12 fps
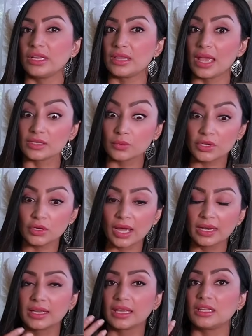and that's when you
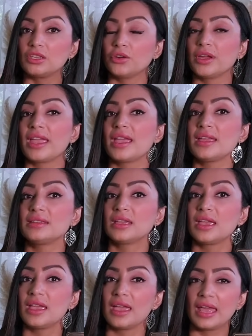kind of get in your head
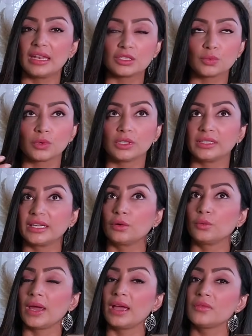and it's whirling
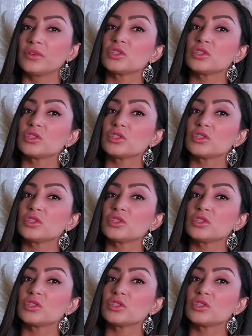around.